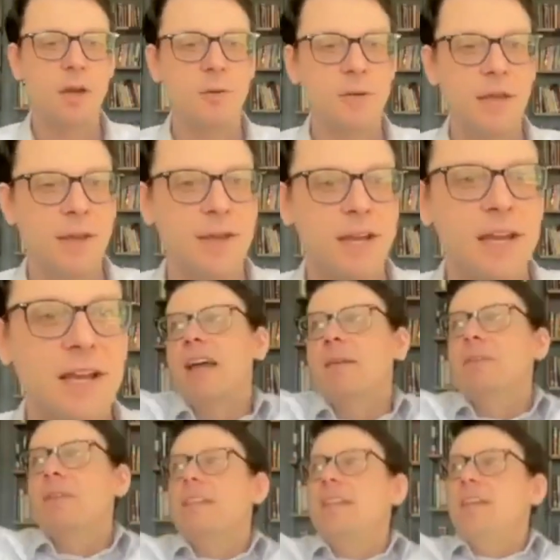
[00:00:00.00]
Okay. I'm
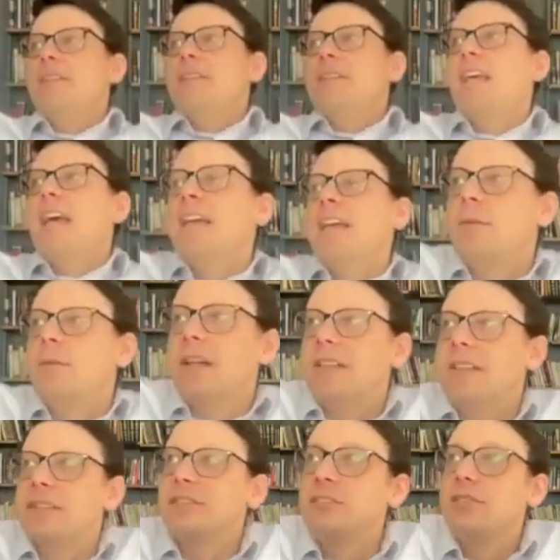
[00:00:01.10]
going to tell you the second one
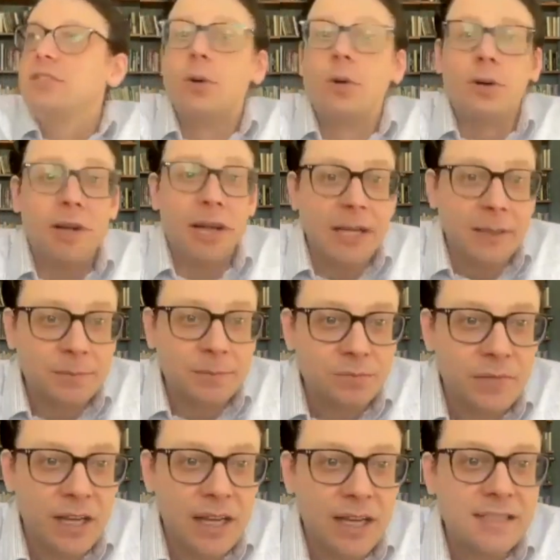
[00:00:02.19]
is a story,
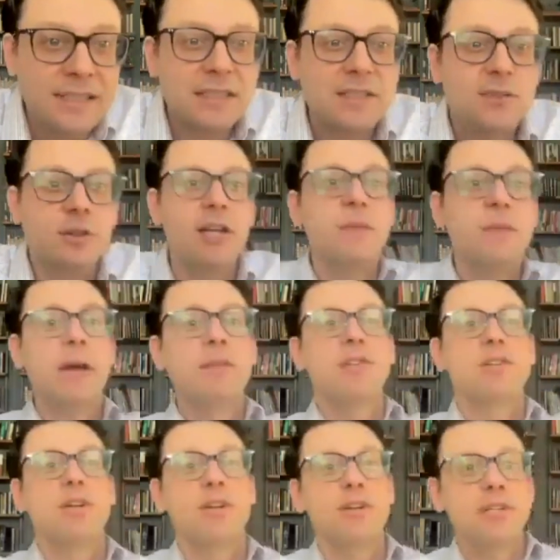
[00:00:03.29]
and it's a story about
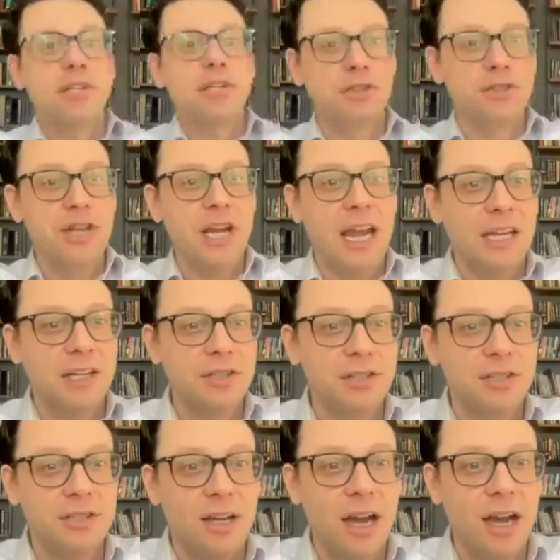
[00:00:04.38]
liturgical
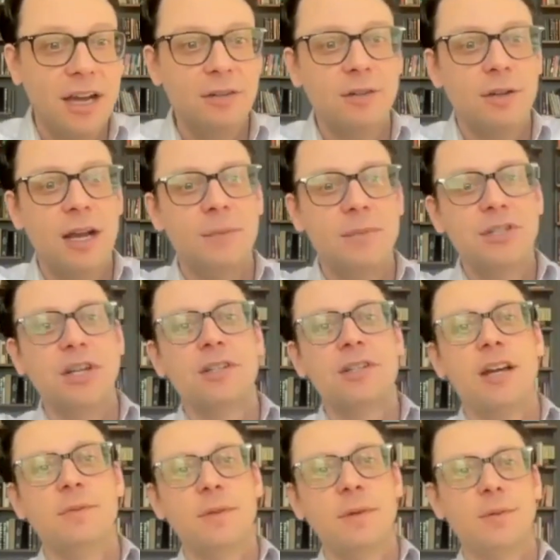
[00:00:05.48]
change. I don't know how much y'all
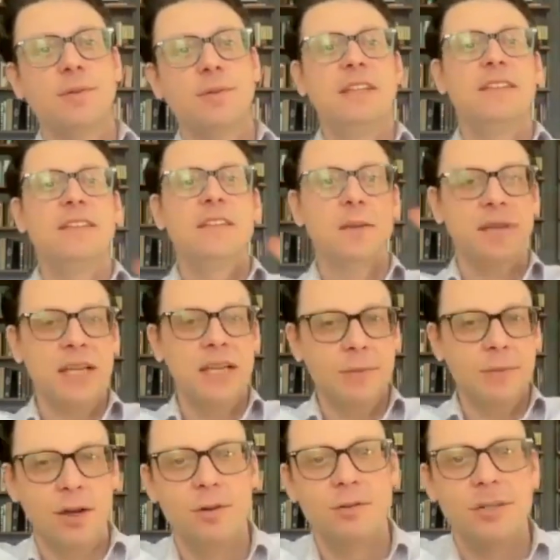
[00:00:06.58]
talk about. Mostly it's, the
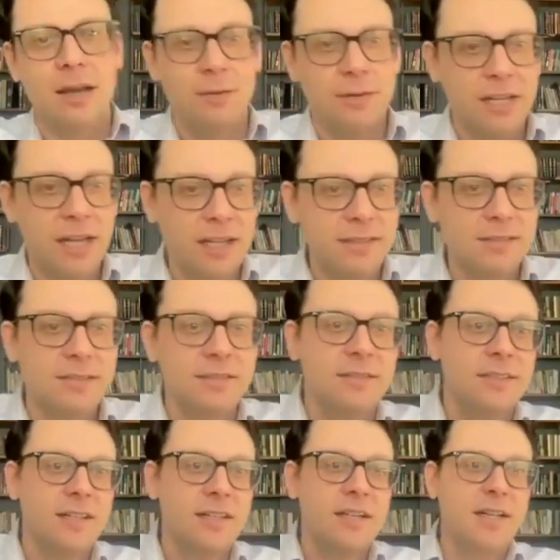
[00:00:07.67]
Imahot nowadays.
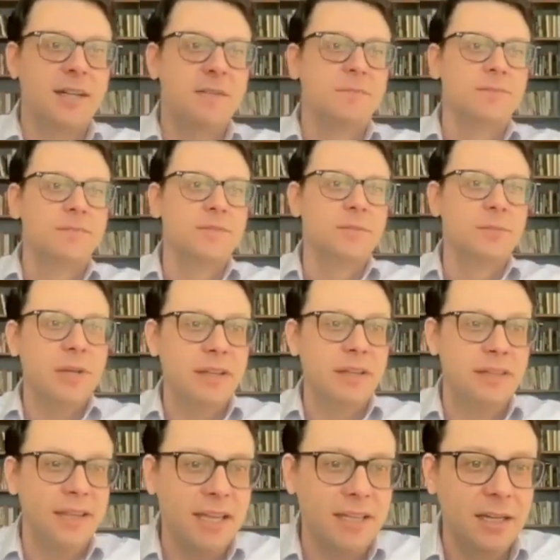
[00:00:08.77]
It's a big
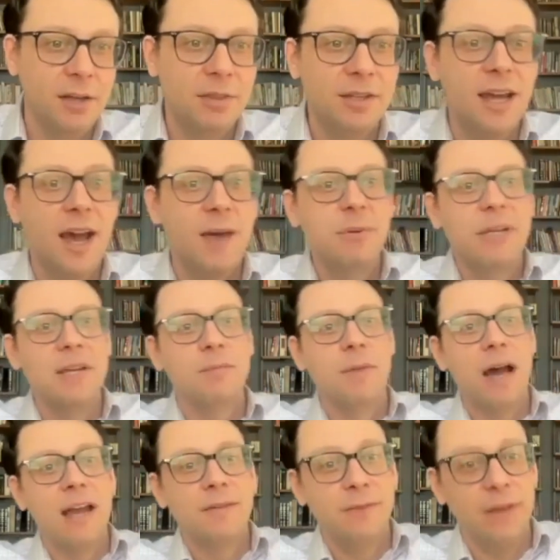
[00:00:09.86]
thing. The topic in
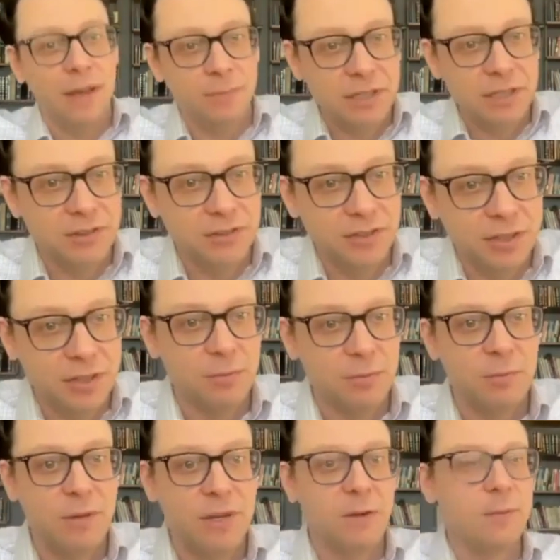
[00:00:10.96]
my family, just so you know where
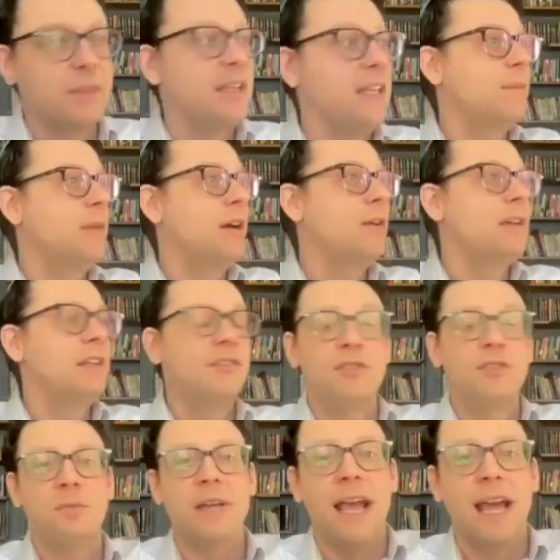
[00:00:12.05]
we are with the Imahot, is
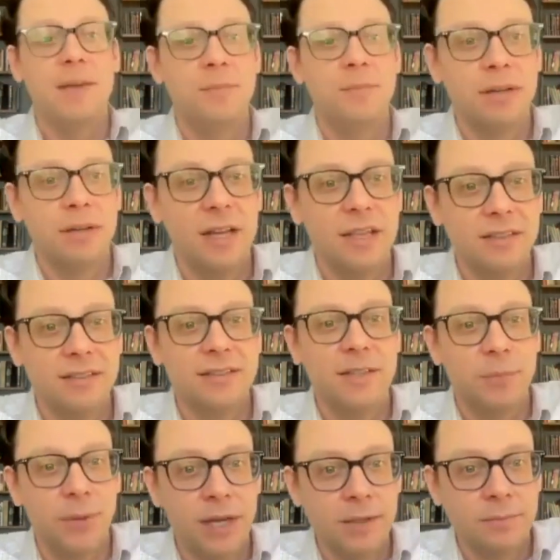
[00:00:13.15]
should we add Bilhah and
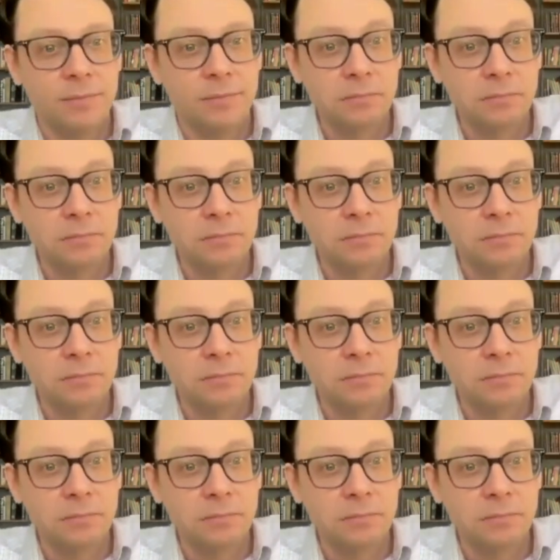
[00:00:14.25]
Zilpah?